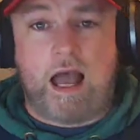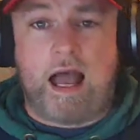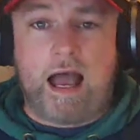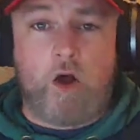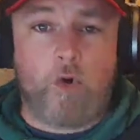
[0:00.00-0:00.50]

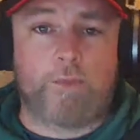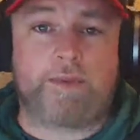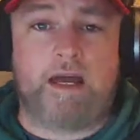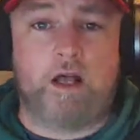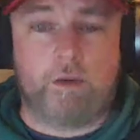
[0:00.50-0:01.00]
I hope that
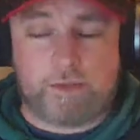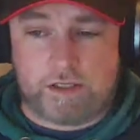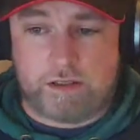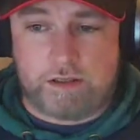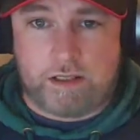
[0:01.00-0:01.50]
helps.
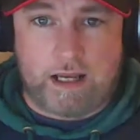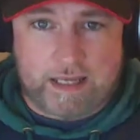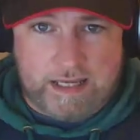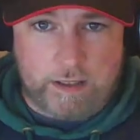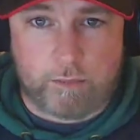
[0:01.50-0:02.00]
I
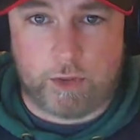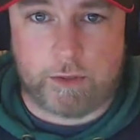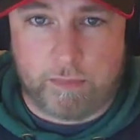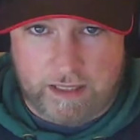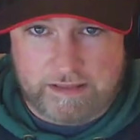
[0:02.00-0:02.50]
cannot put a
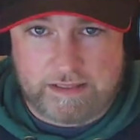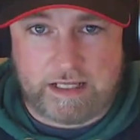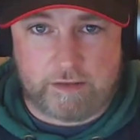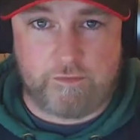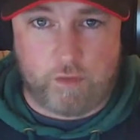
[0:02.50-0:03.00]
plan
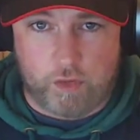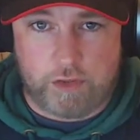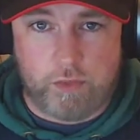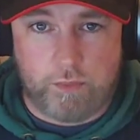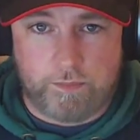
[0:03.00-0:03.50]
together for
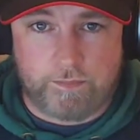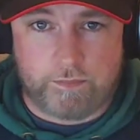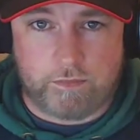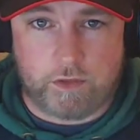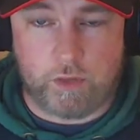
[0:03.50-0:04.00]
you.
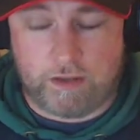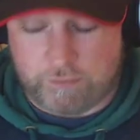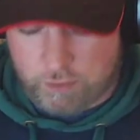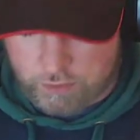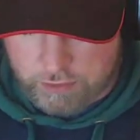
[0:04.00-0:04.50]
You have to
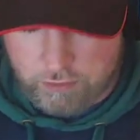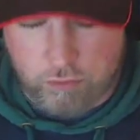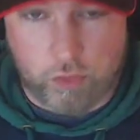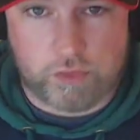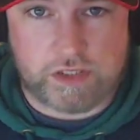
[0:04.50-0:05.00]
look at your
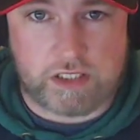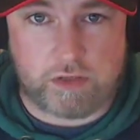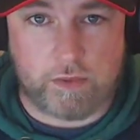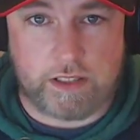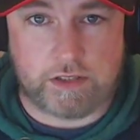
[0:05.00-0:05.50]
own
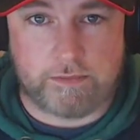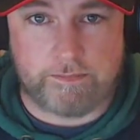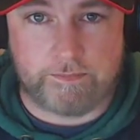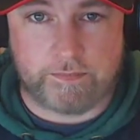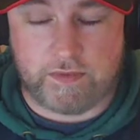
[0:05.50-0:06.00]
situation,
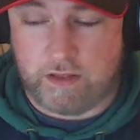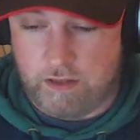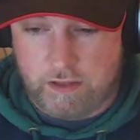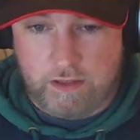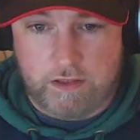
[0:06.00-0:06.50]

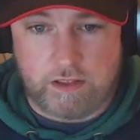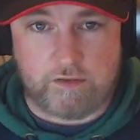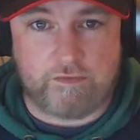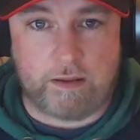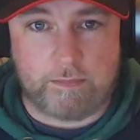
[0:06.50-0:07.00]
your
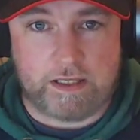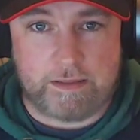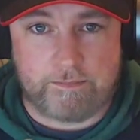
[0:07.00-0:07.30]
family,